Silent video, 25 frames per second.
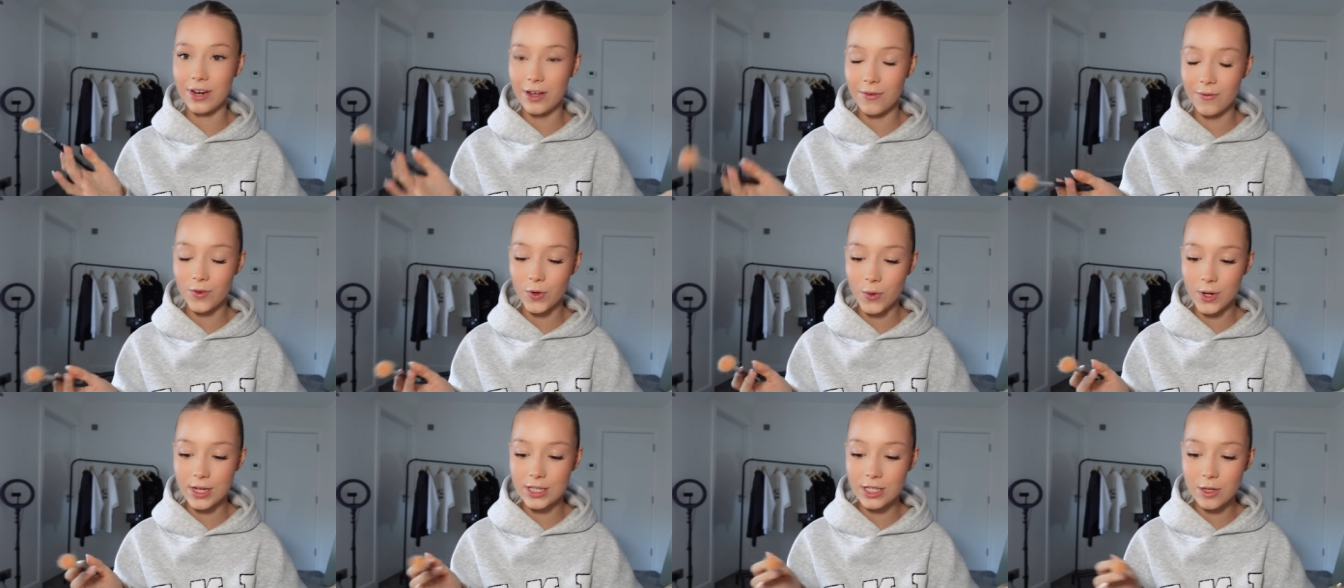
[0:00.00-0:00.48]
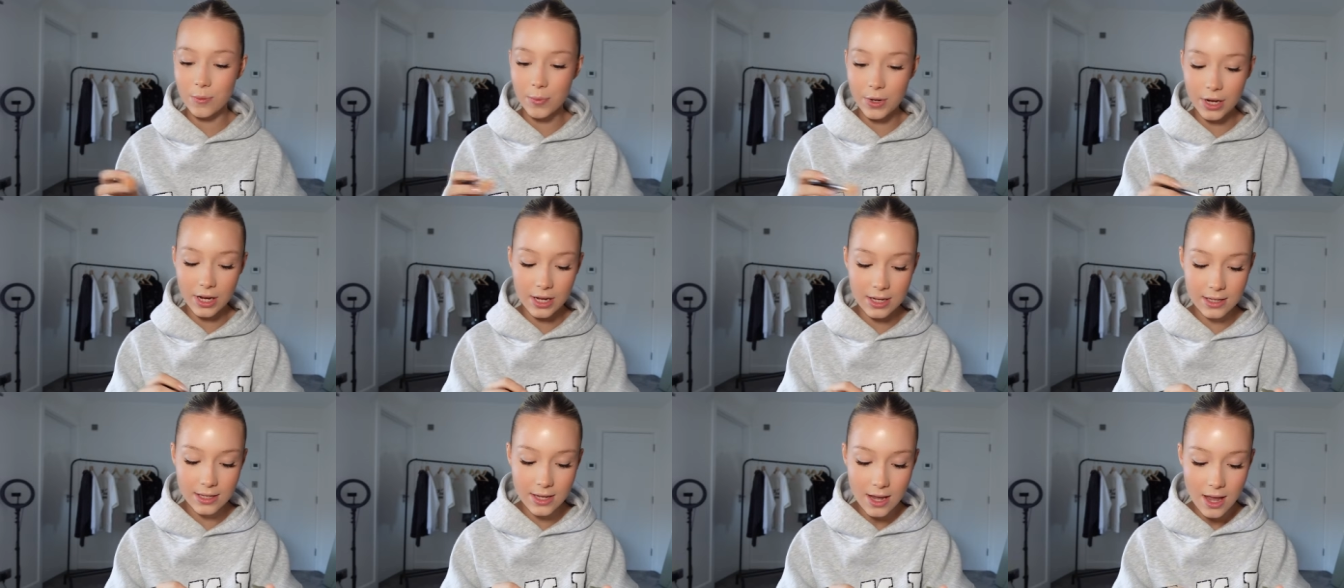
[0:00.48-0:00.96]
influencer
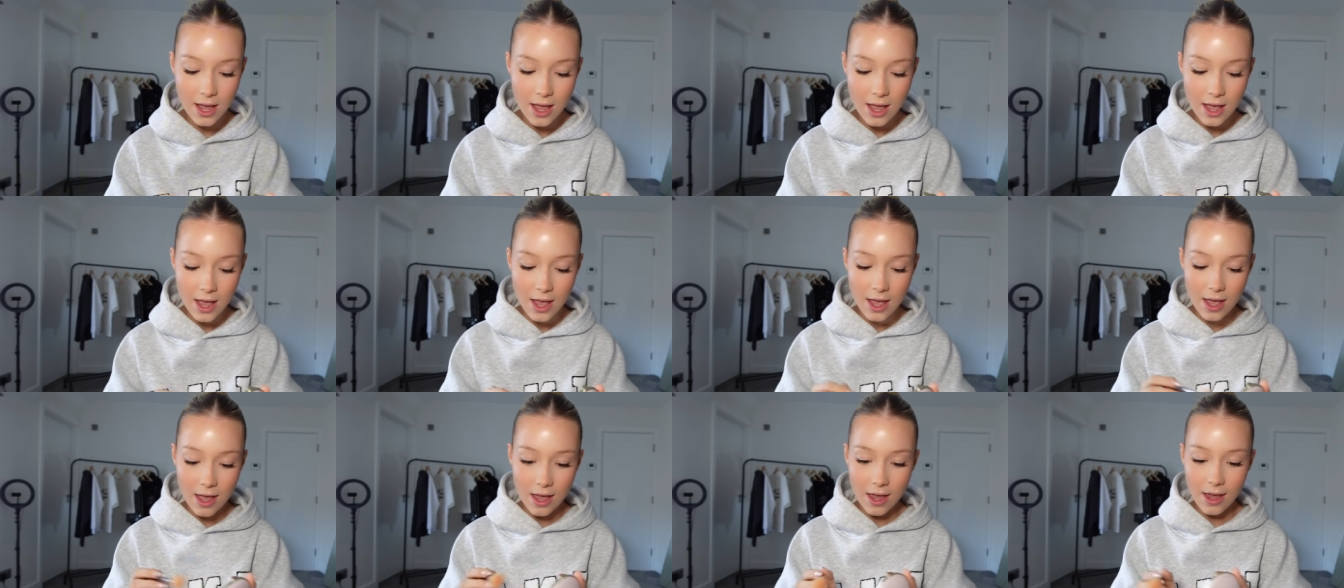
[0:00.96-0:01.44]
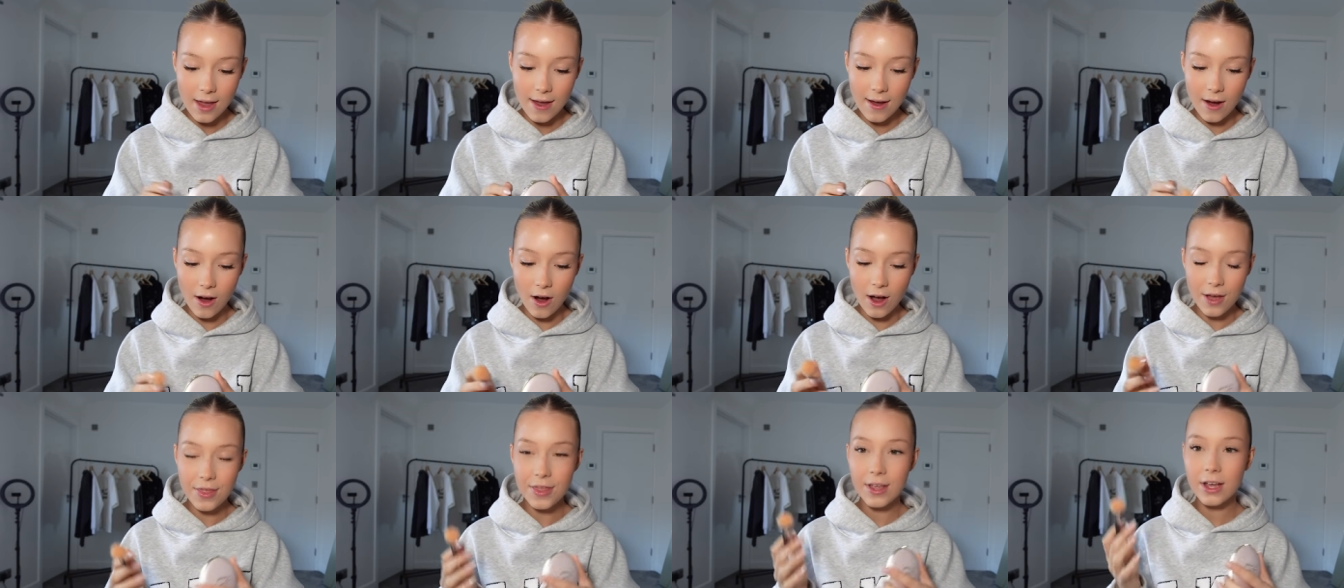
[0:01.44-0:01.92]
because
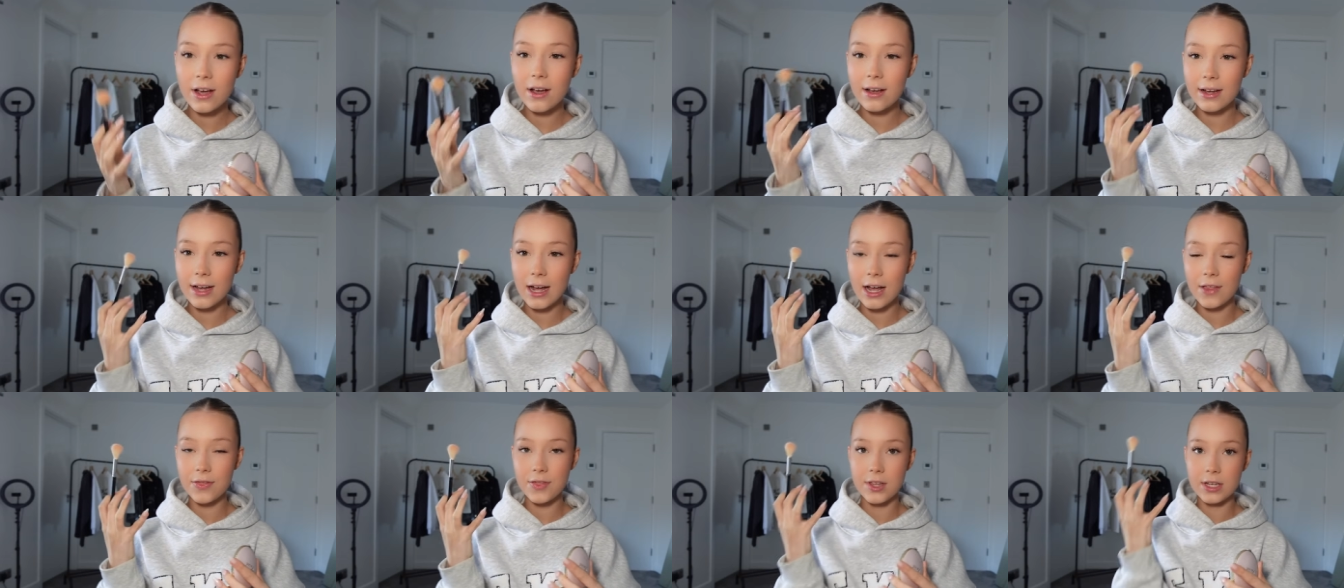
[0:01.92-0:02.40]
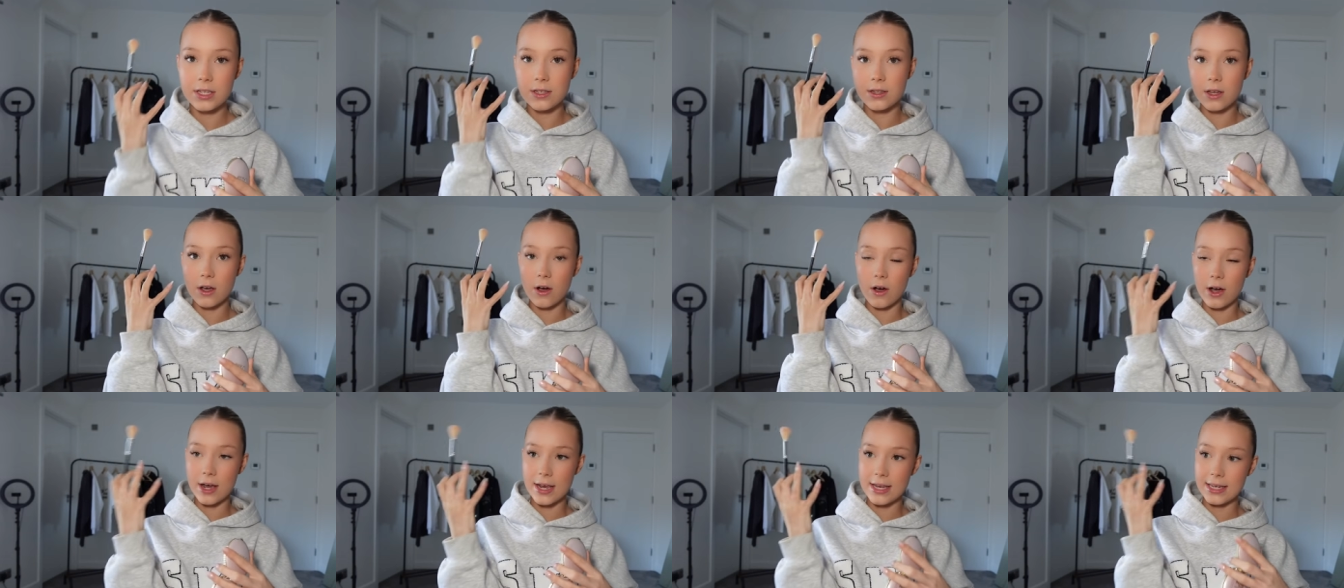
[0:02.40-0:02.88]
I think I had this
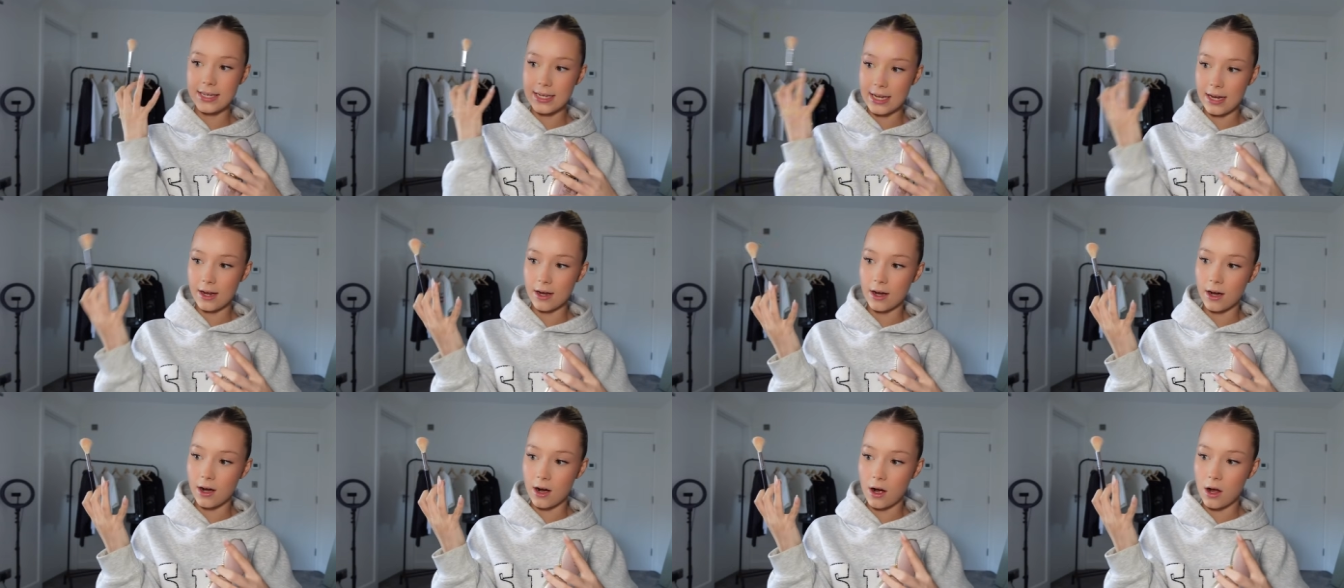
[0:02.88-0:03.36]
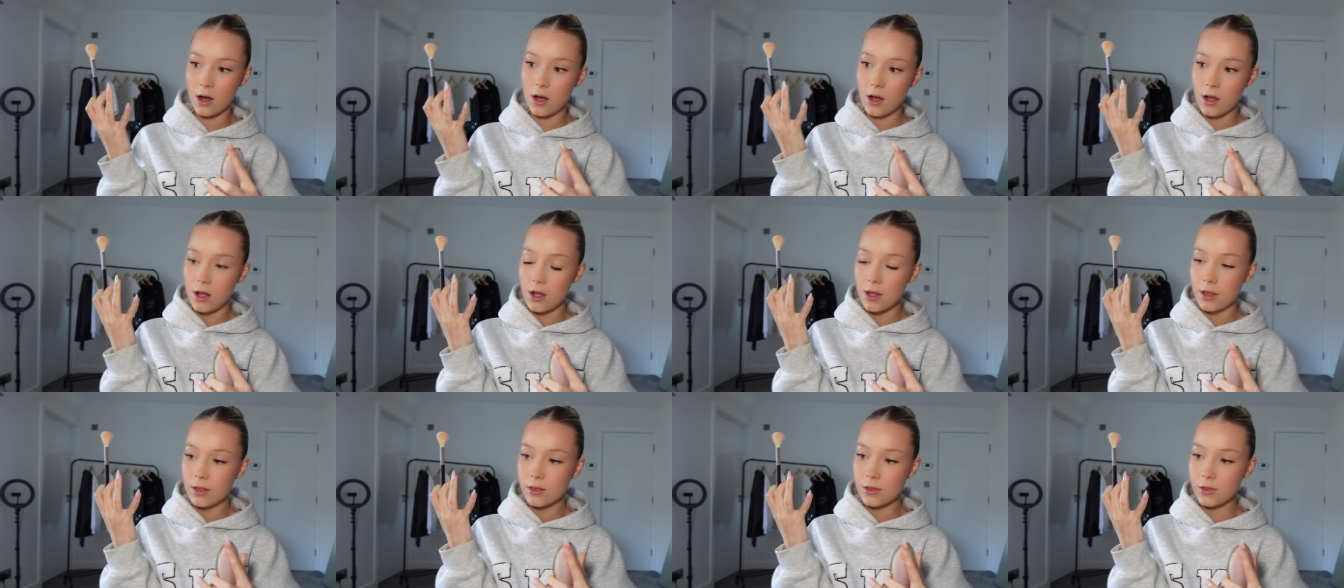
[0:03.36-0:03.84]
idea
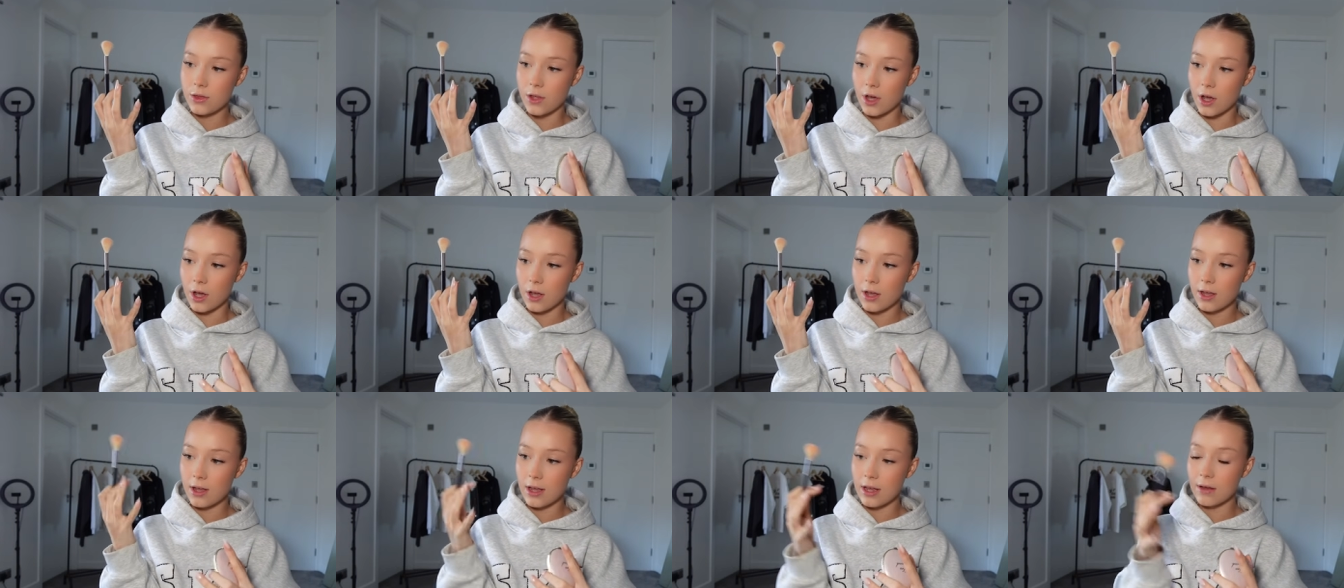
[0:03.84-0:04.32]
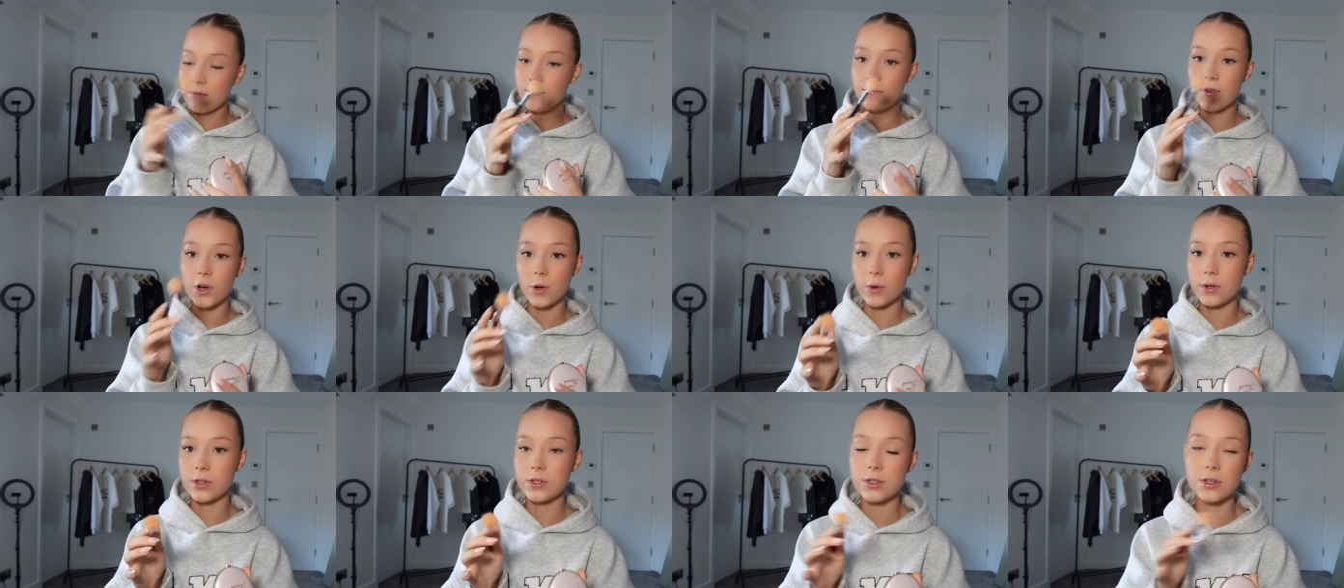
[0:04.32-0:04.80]
the
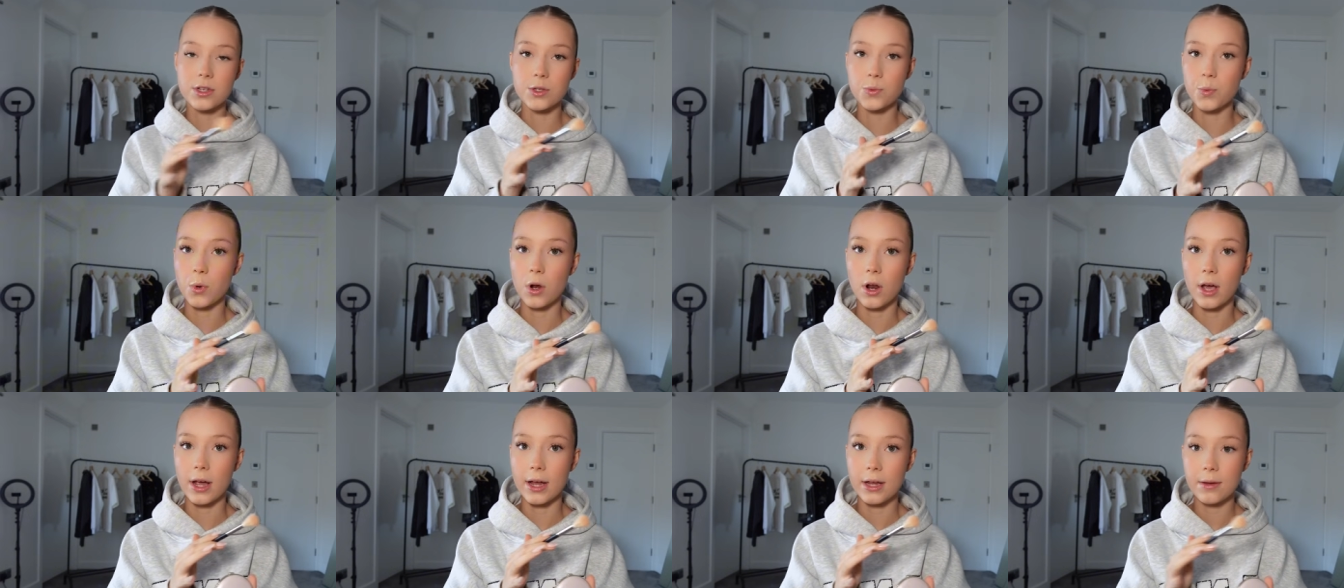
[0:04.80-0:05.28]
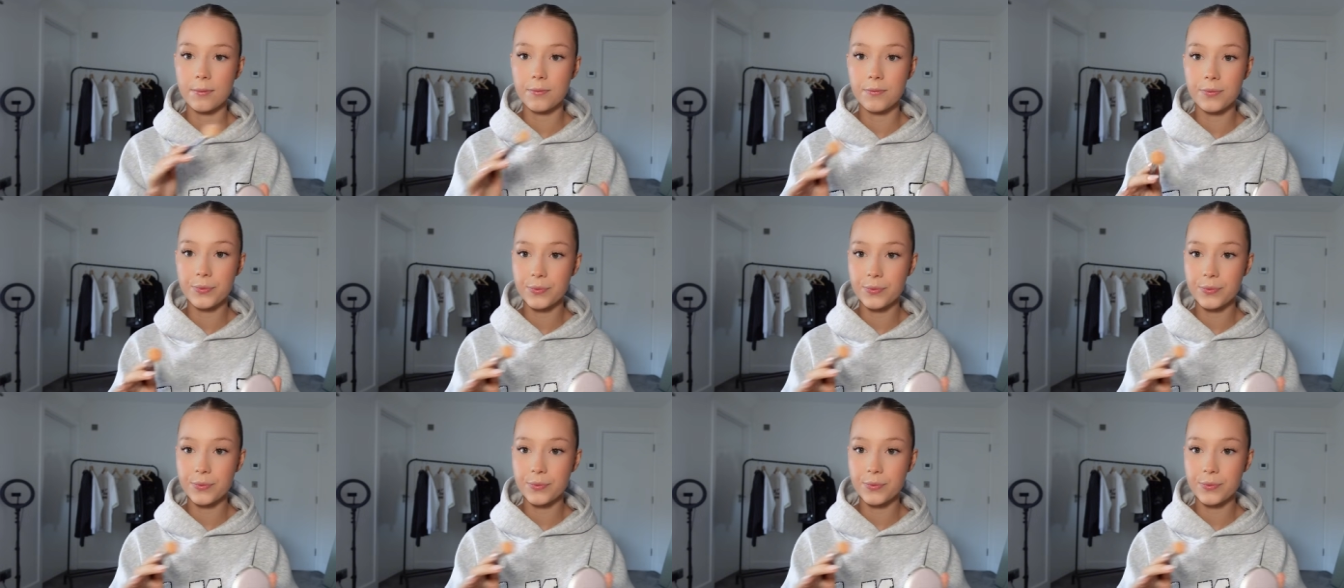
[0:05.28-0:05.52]
influences were like,